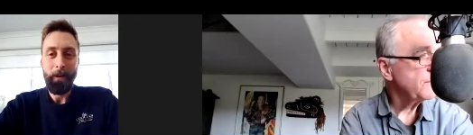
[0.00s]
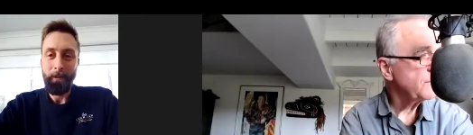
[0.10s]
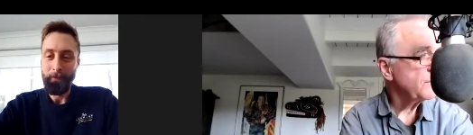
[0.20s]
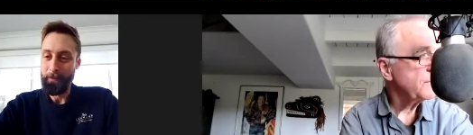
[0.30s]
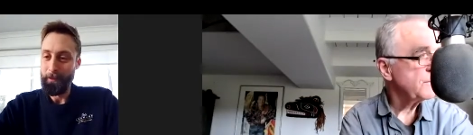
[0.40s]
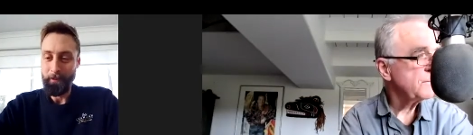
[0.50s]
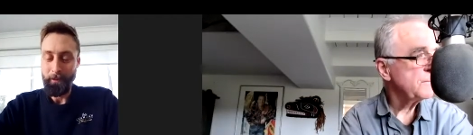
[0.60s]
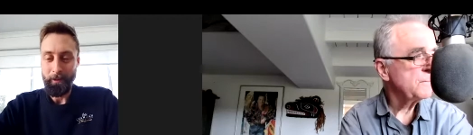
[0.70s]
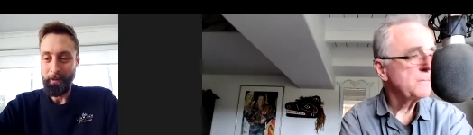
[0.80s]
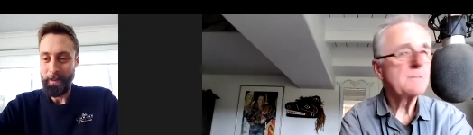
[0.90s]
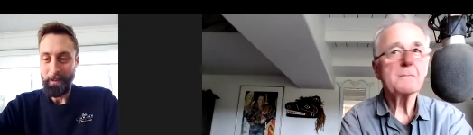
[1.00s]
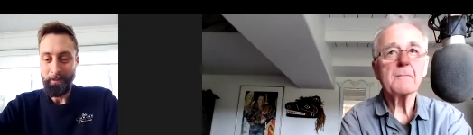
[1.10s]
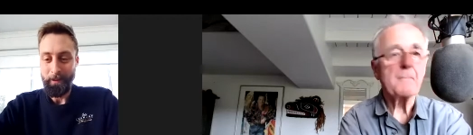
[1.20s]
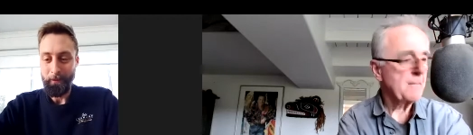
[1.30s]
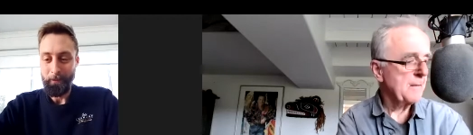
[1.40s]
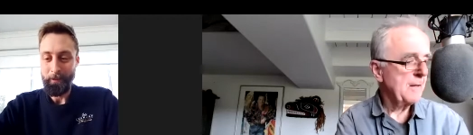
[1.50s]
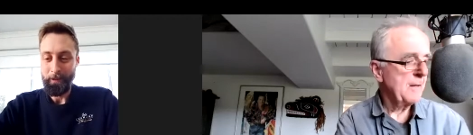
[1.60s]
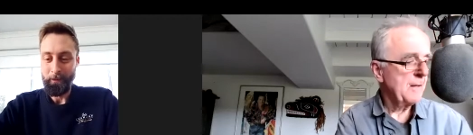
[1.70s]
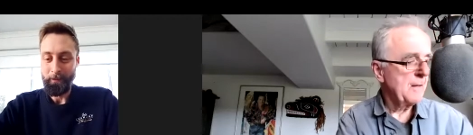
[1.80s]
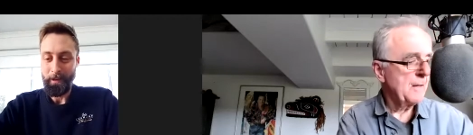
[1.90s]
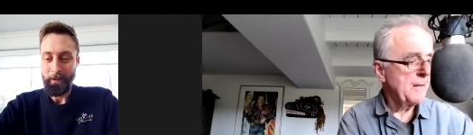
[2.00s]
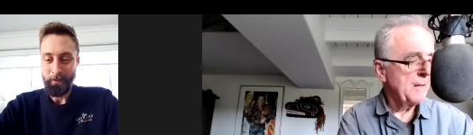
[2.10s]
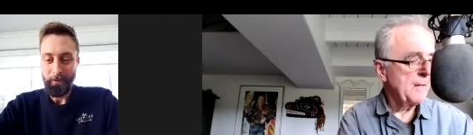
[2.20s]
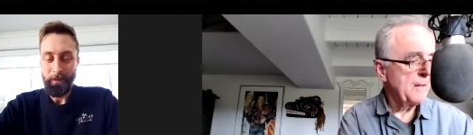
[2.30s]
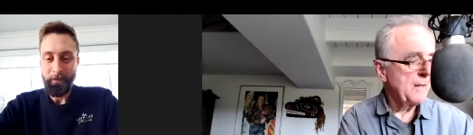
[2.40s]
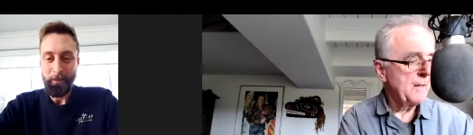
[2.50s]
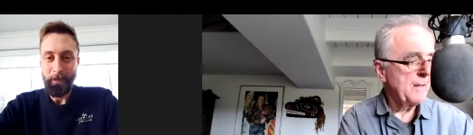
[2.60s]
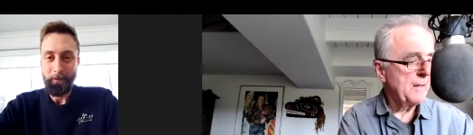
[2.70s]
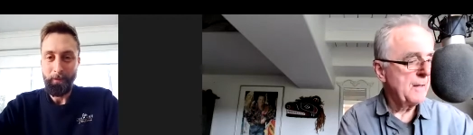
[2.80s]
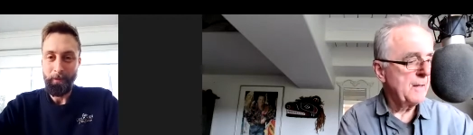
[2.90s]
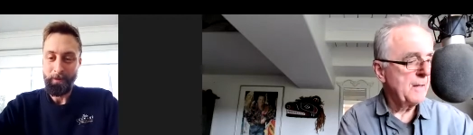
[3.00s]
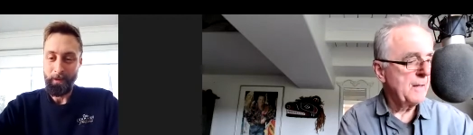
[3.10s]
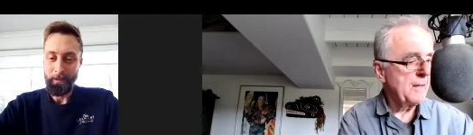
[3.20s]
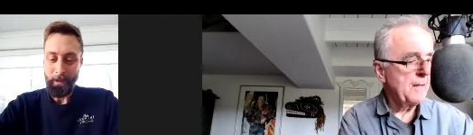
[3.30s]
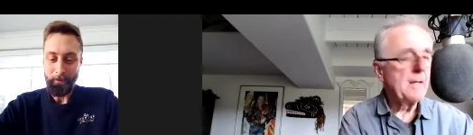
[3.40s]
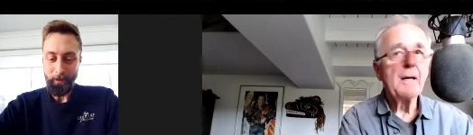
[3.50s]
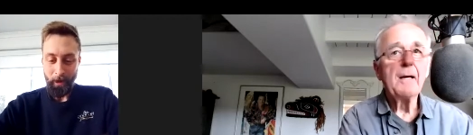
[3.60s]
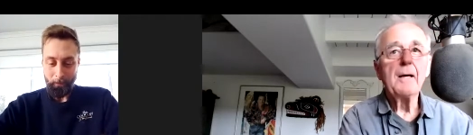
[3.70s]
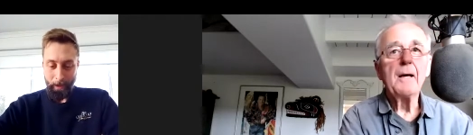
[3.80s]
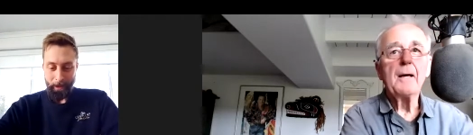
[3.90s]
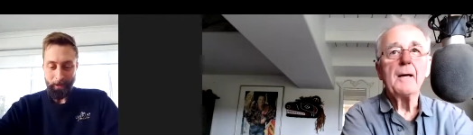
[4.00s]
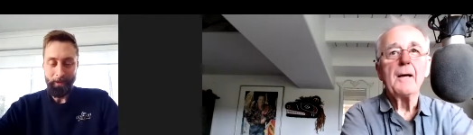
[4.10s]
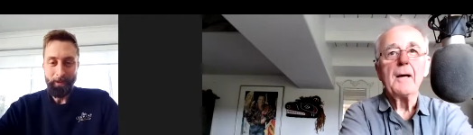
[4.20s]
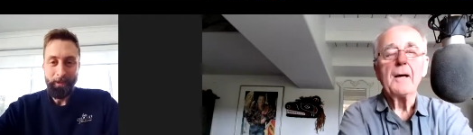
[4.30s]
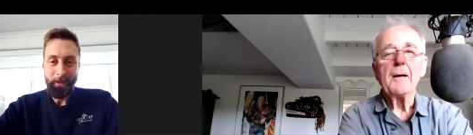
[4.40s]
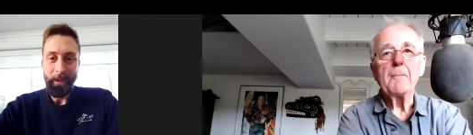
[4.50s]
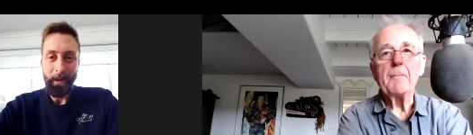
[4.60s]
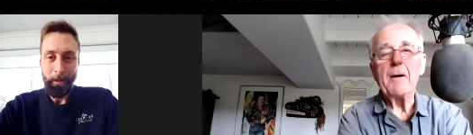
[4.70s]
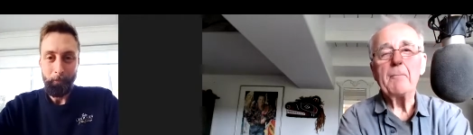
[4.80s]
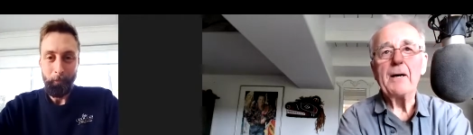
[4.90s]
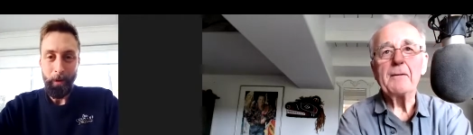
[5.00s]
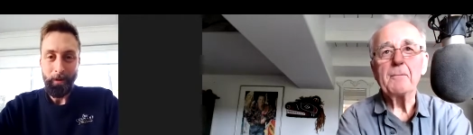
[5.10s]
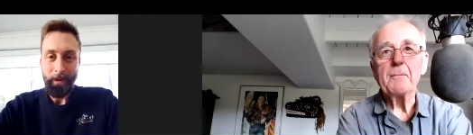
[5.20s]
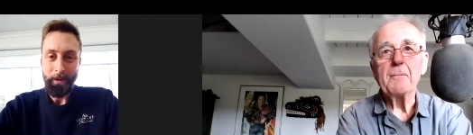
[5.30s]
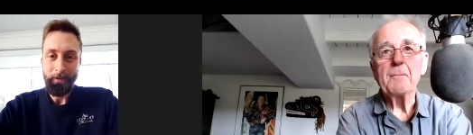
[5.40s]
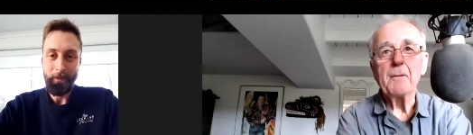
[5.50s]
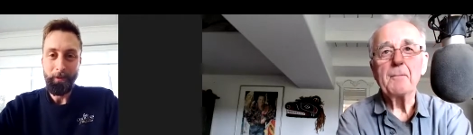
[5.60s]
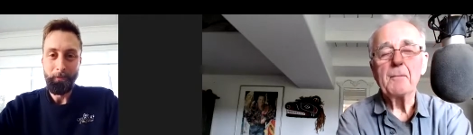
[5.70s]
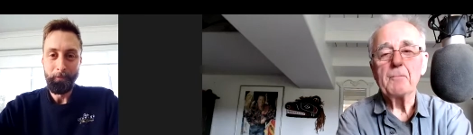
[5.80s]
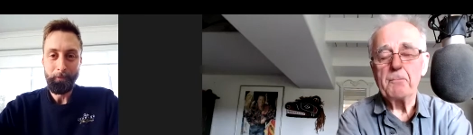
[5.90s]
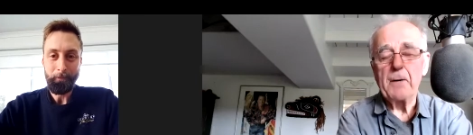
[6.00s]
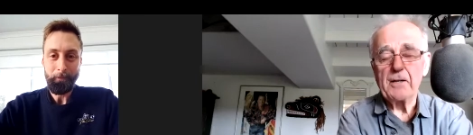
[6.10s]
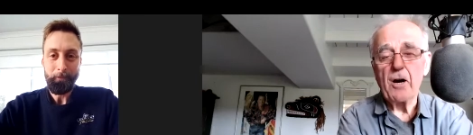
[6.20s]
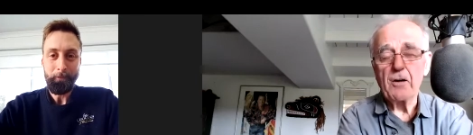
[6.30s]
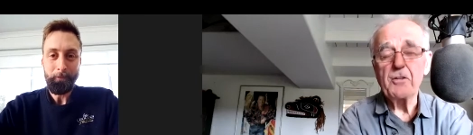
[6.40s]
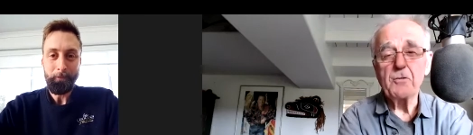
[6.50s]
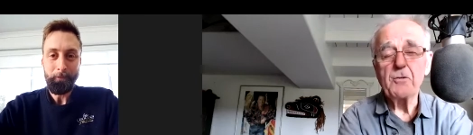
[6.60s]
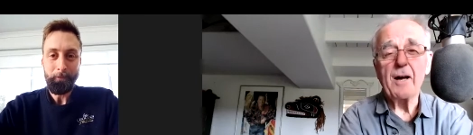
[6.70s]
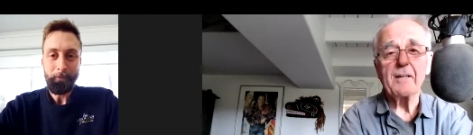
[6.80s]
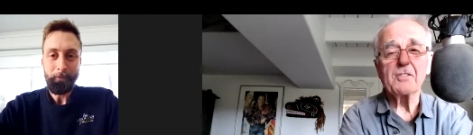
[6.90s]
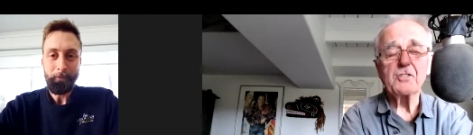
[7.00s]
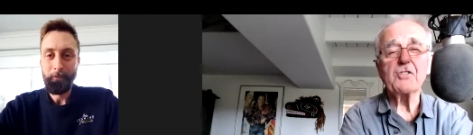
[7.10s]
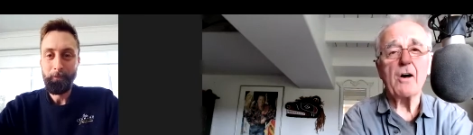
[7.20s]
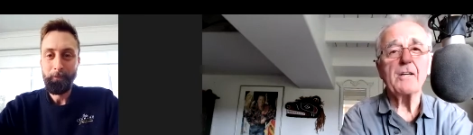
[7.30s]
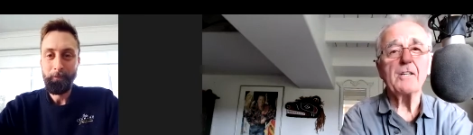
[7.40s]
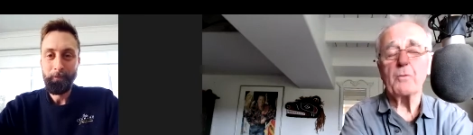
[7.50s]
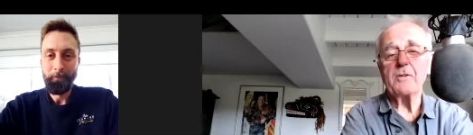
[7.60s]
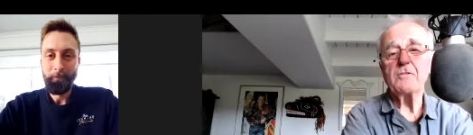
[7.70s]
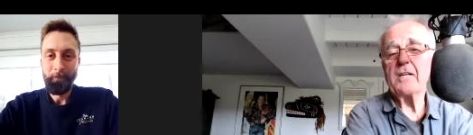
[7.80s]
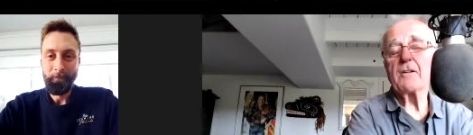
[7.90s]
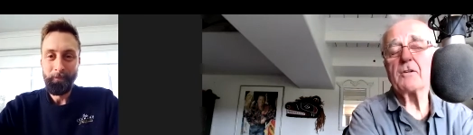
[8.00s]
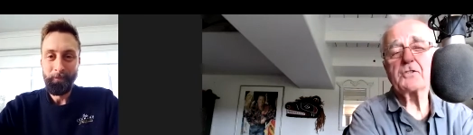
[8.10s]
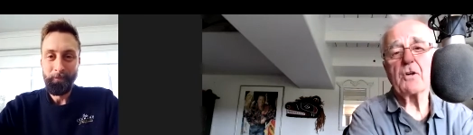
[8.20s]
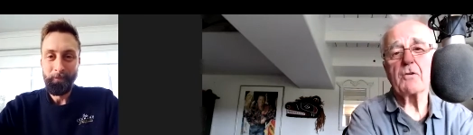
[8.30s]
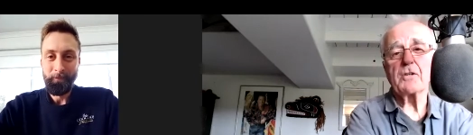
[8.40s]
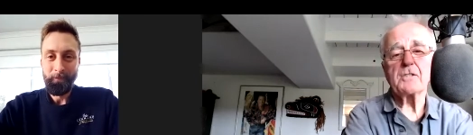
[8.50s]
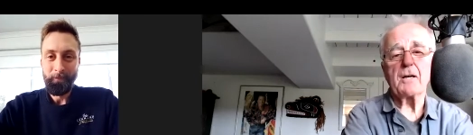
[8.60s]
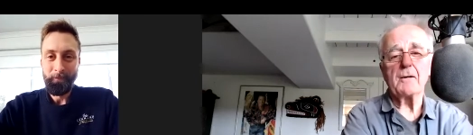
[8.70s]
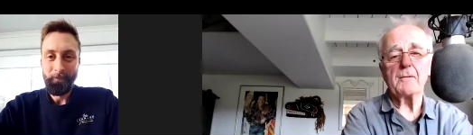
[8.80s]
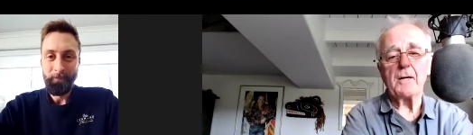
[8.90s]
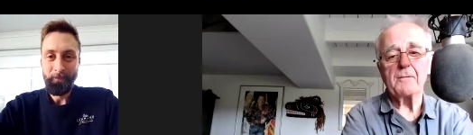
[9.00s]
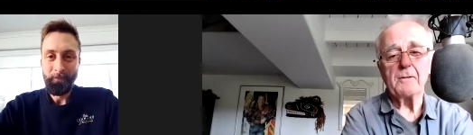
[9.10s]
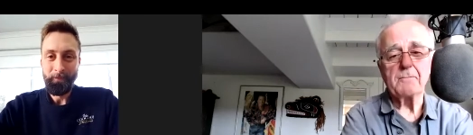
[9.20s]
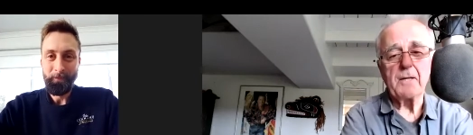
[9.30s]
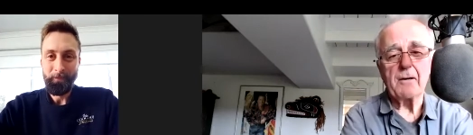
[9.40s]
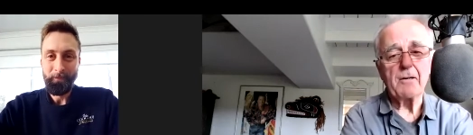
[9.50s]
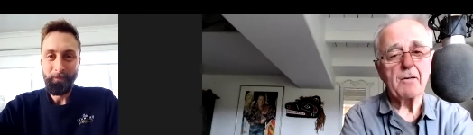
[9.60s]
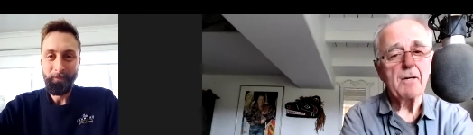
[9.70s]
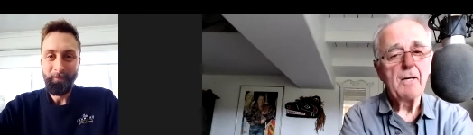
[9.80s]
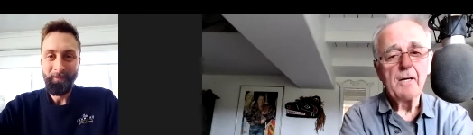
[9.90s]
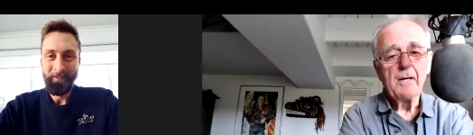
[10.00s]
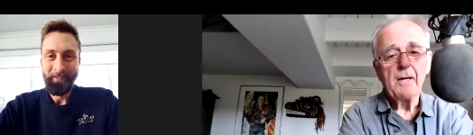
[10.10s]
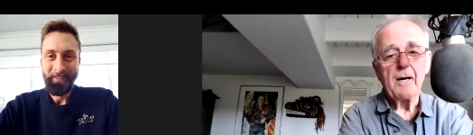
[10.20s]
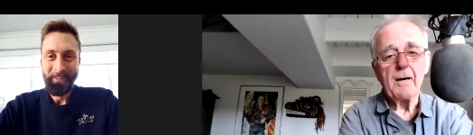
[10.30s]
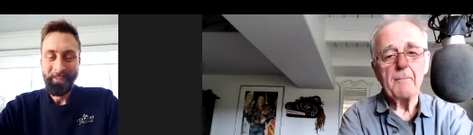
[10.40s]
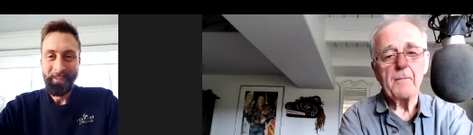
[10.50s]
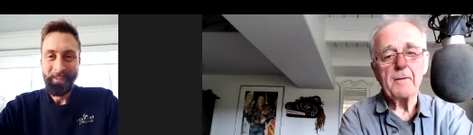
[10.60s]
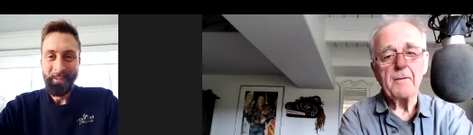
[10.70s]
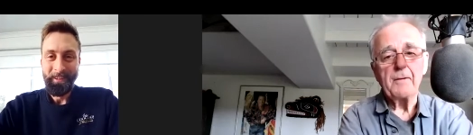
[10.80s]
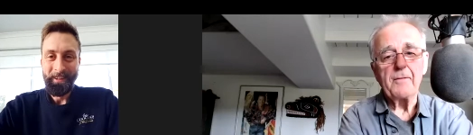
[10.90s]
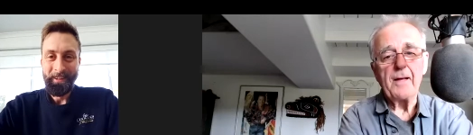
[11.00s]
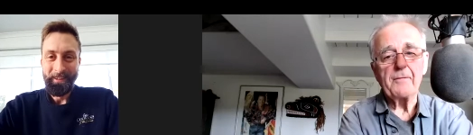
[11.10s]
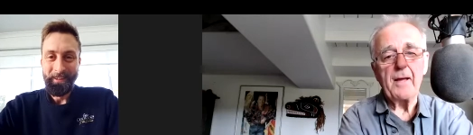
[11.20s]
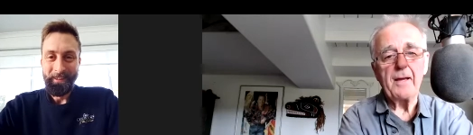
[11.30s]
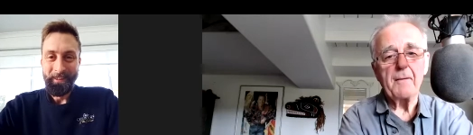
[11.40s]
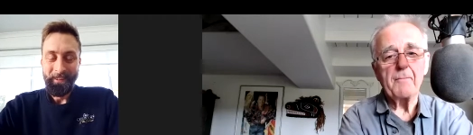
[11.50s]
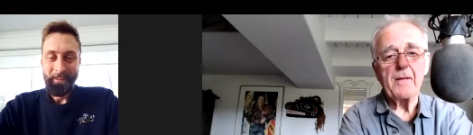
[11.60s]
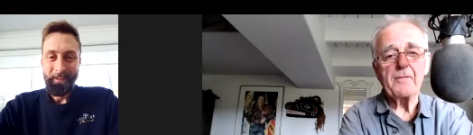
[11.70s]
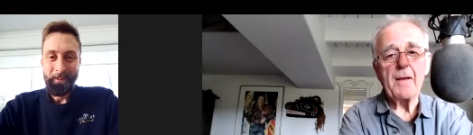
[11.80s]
Speaker 1: my comfort zone, like I said. So it was it was such a different experience, and I'd love to go back um, but, one day soon.
Speaker 2: But are you not astonished when you tell those stories uh, uh, down under? Um, that they that they